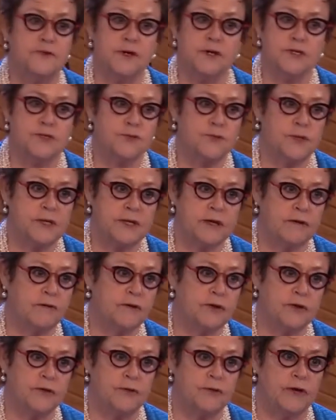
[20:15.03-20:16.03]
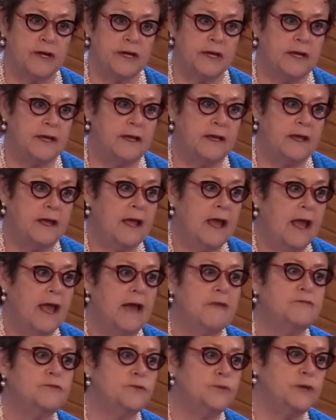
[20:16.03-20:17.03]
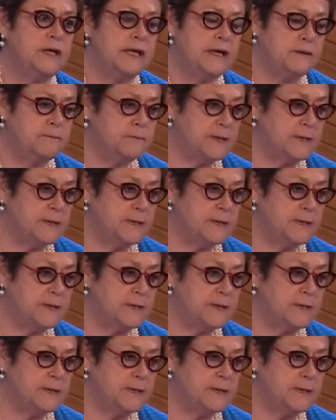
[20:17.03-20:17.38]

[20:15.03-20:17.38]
first we don't agree, after we